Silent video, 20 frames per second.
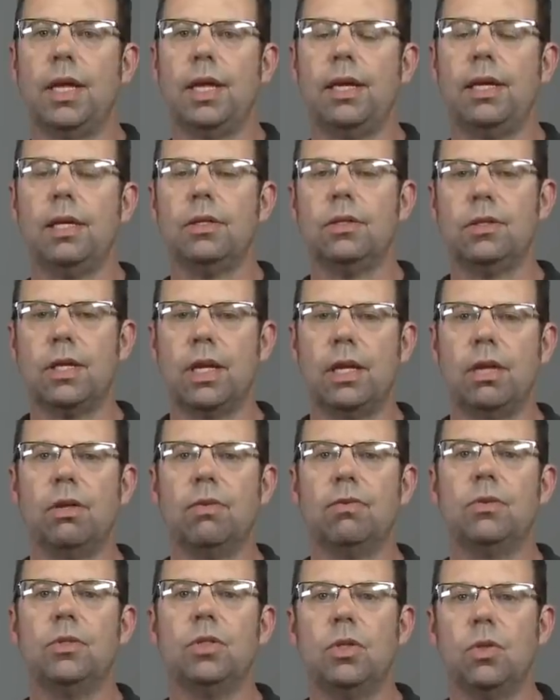a scale
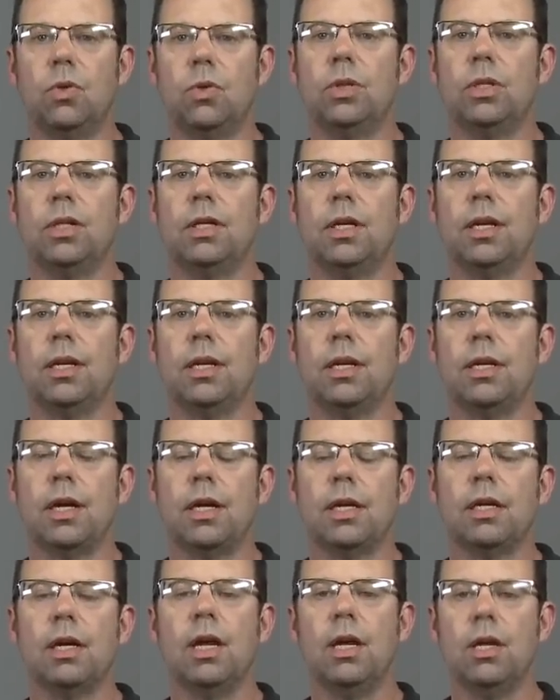of 0 to
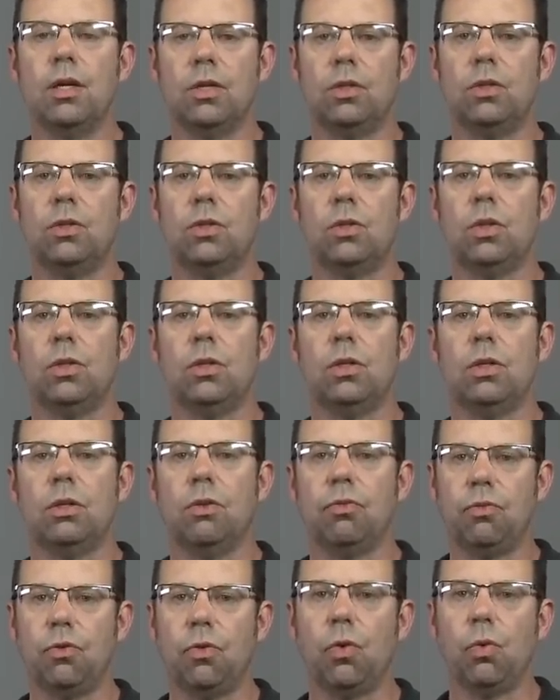99 to show you
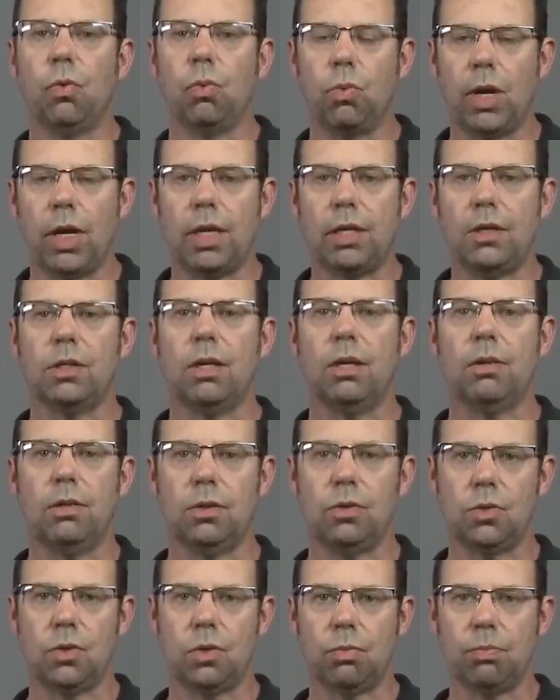the full range of
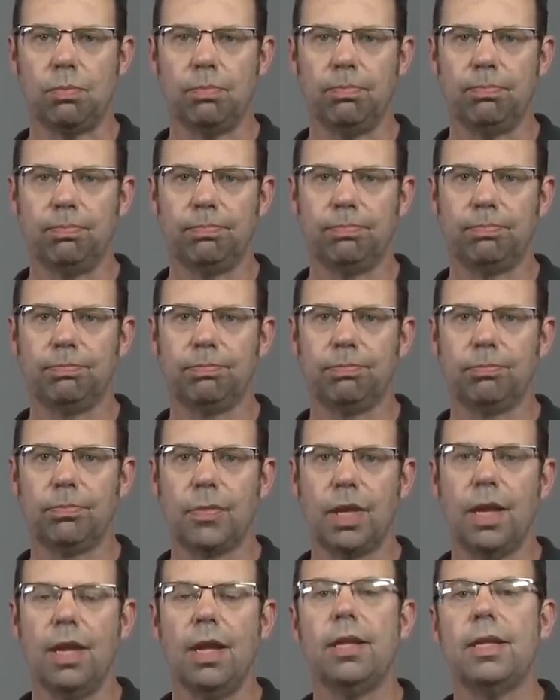the zoom.
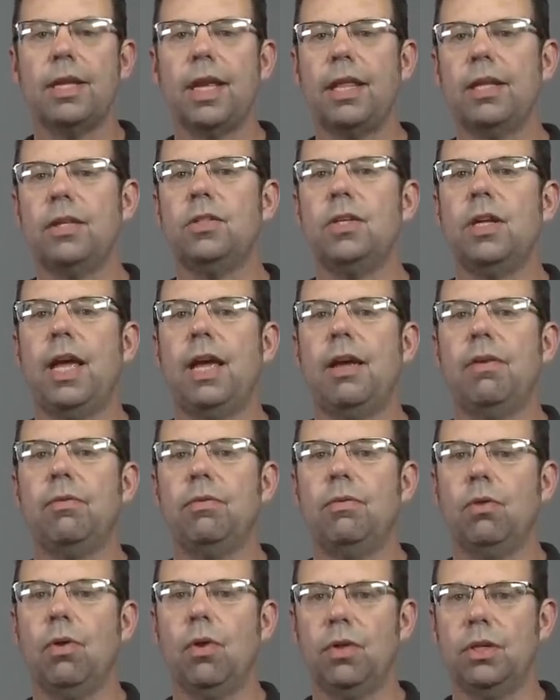Now that you
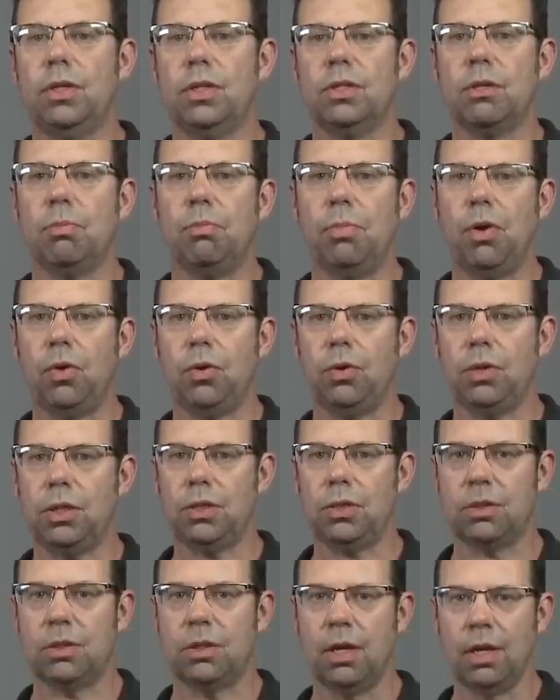have all these
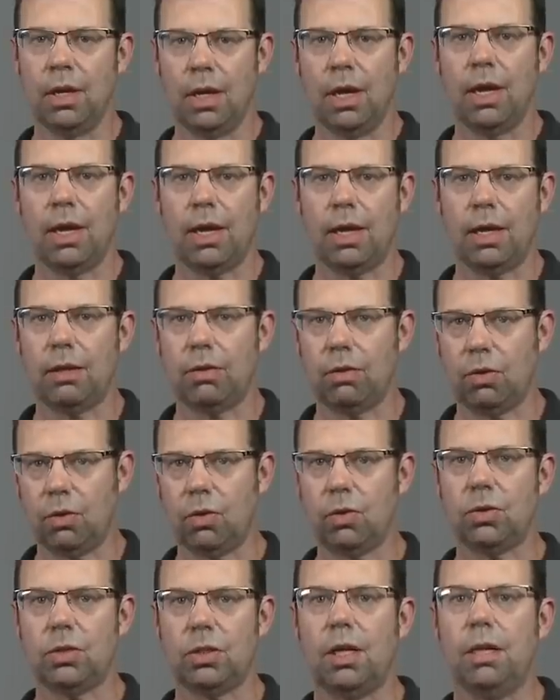components uh,
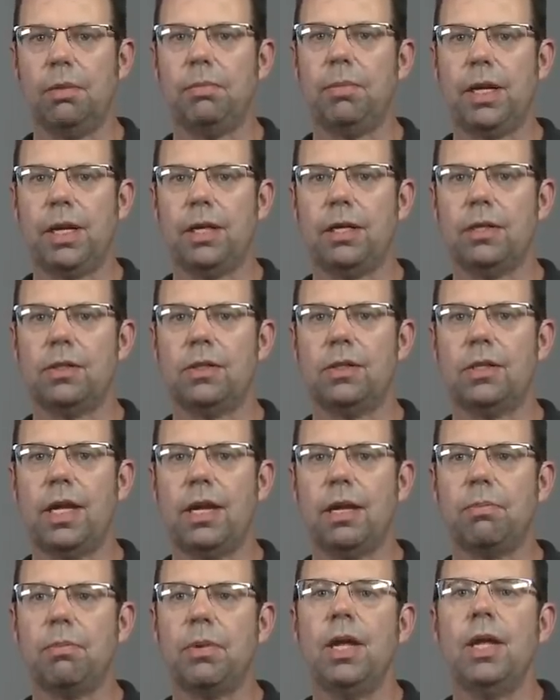hooked up and
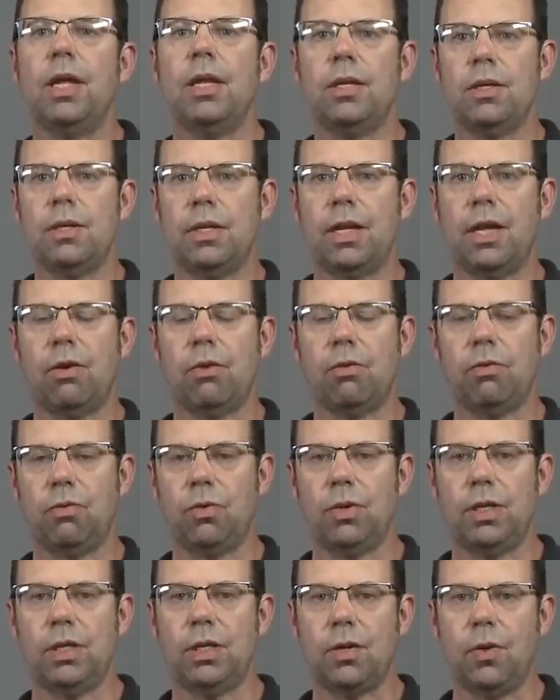set up, you now are
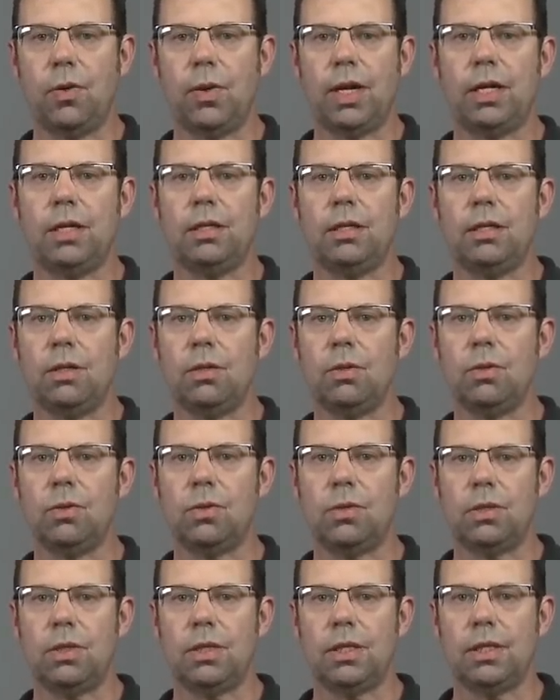free to go ahead and
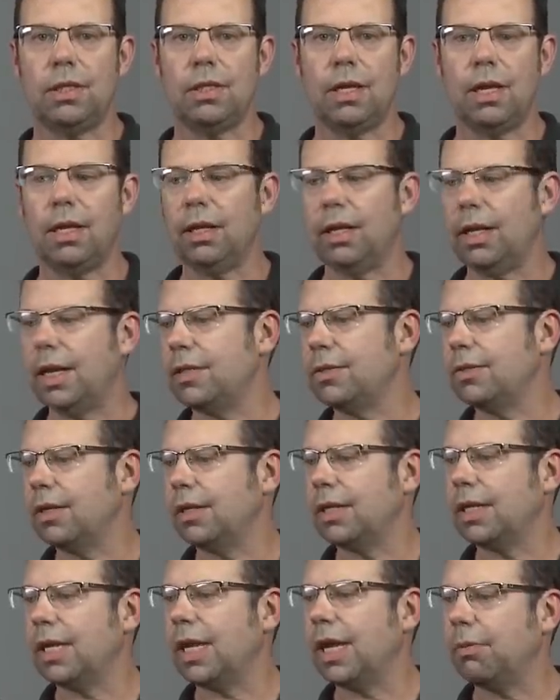use the uh, lens
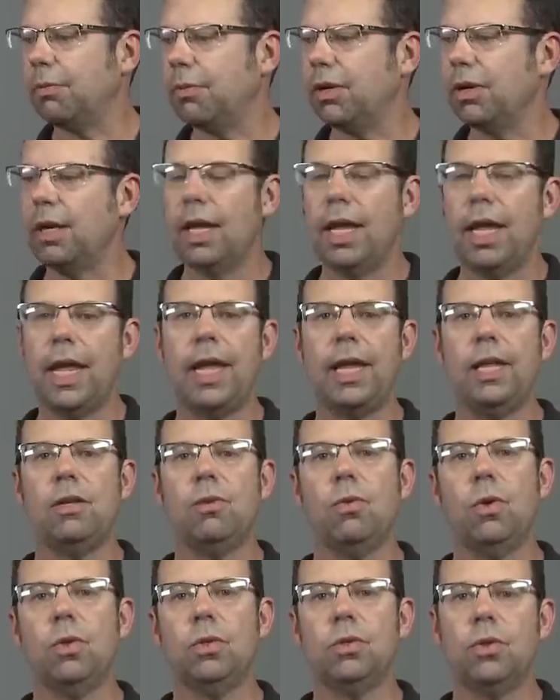on the camera, and
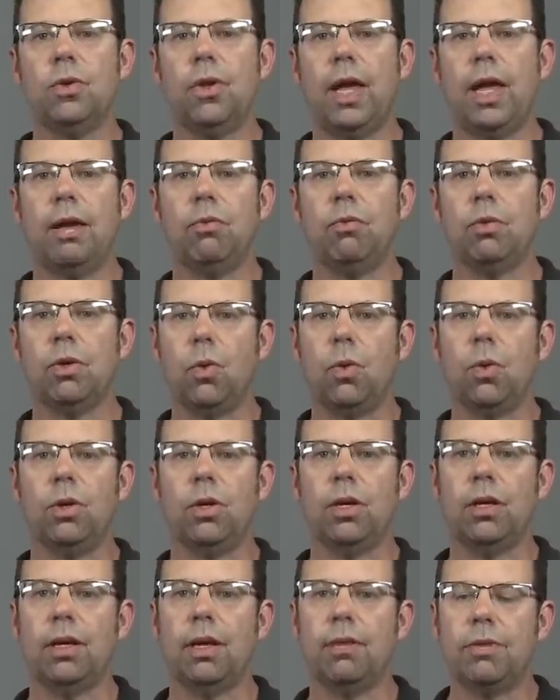you also have record
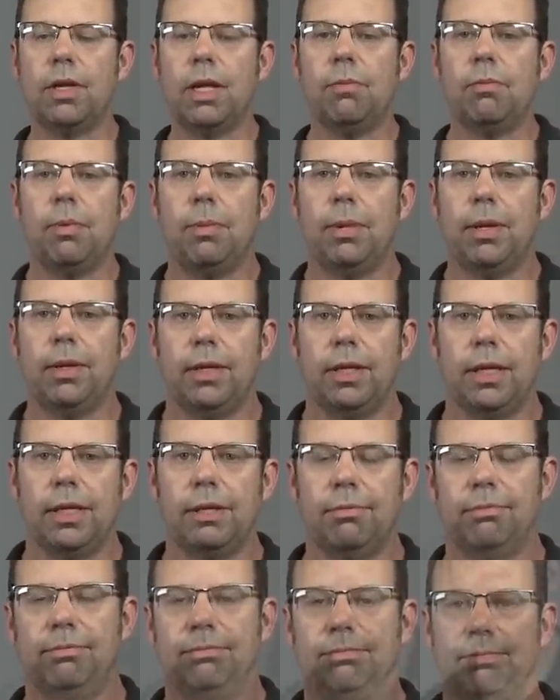on-off capability.